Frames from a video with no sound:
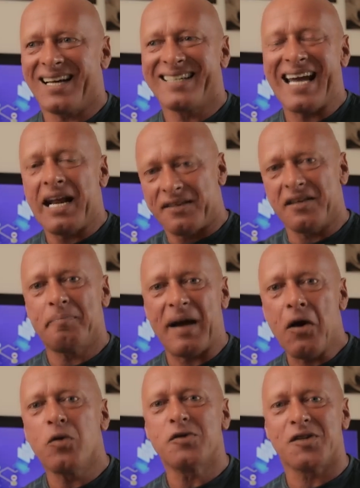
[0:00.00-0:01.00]
again, the
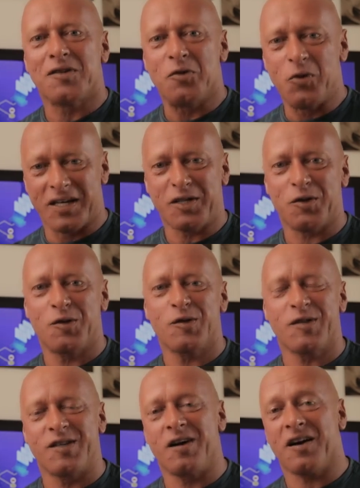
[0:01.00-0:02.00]
bells and the
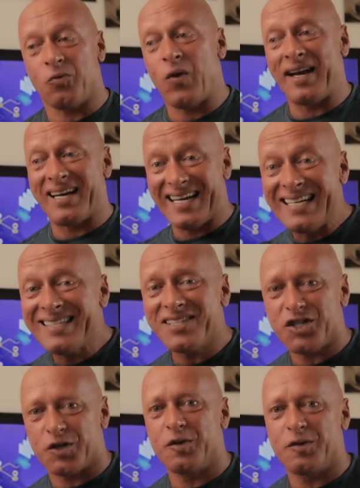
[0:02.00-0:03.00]
whistles that went
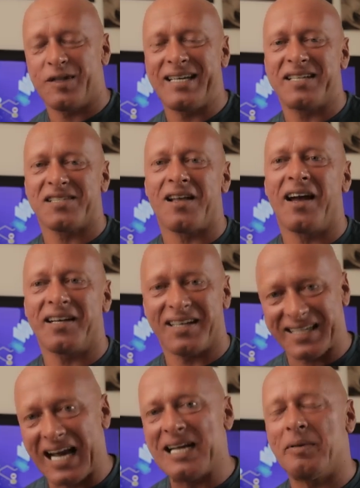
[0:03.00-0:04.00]
into things like
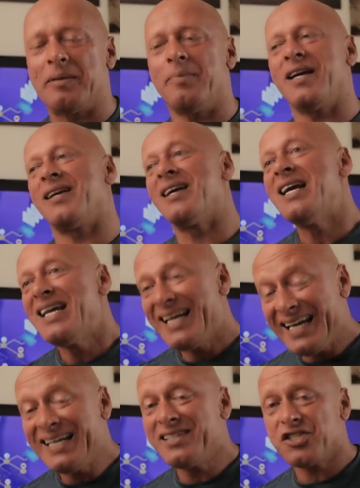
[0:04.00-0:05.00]
the KBB,
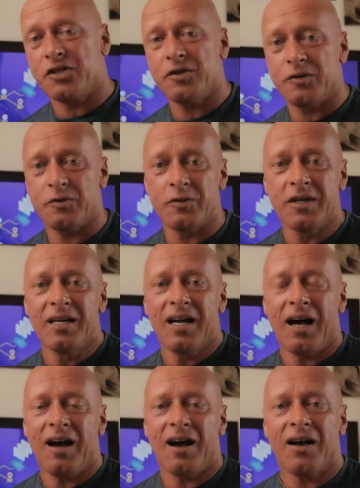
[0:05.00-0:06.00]
into
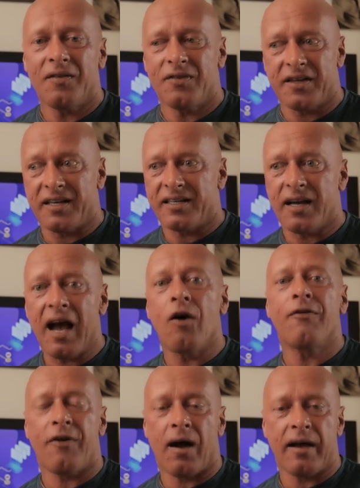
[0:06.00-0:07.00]
the
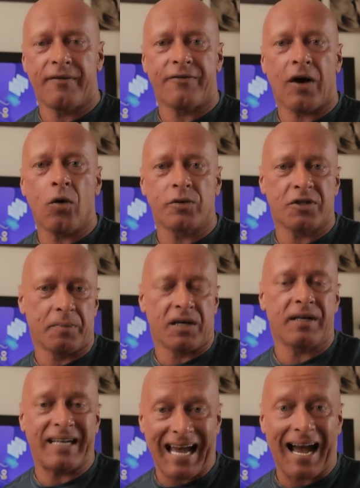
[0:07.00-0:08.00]
L5
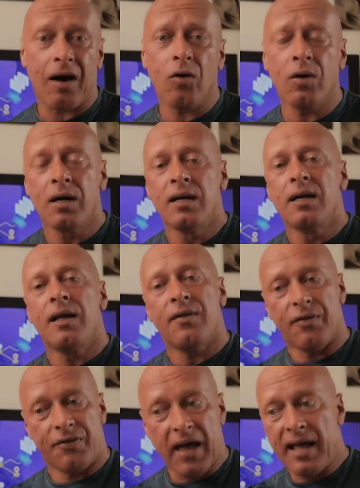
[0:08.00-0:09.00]
Ultimate now,
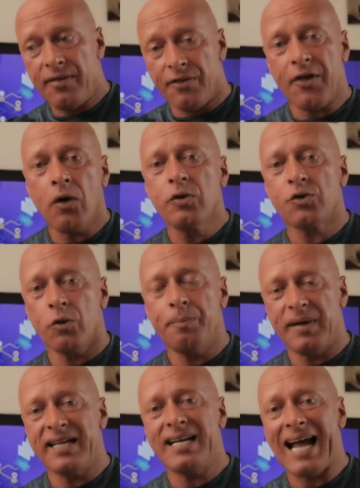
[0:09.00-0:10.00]
then those will
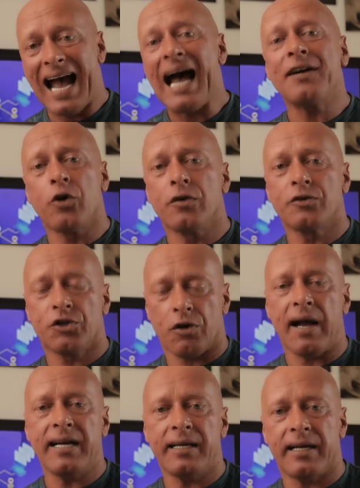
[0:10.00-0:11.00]
be add-on
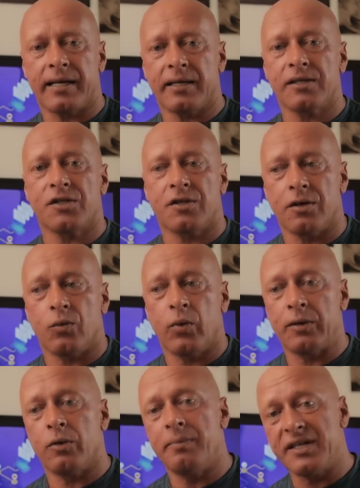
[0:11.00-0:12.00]
trainings that
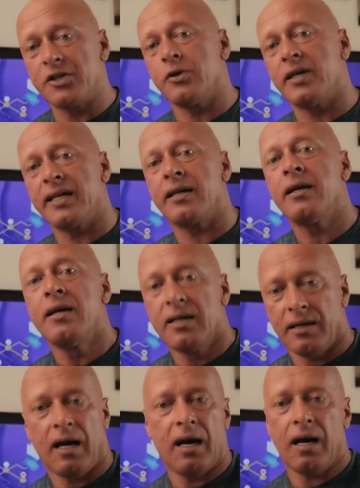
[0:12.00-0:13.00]
we will be doing
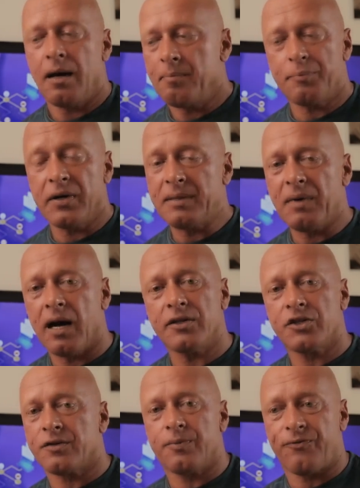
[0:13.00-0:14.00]
pretty
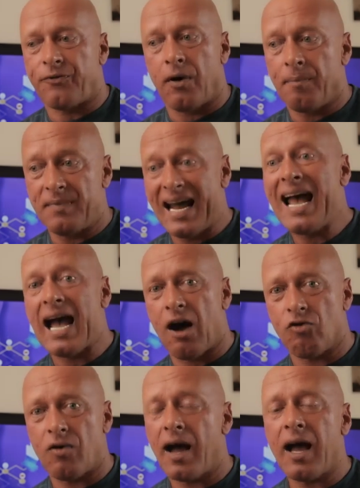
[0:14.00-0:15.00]
much from
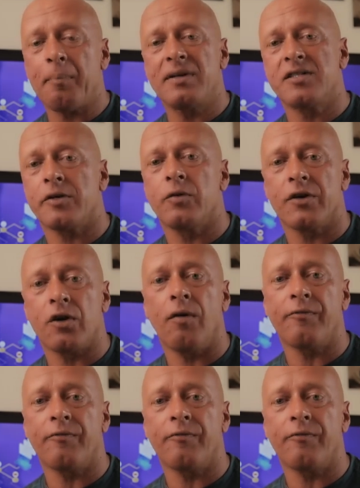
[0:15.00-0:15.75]
now right up until the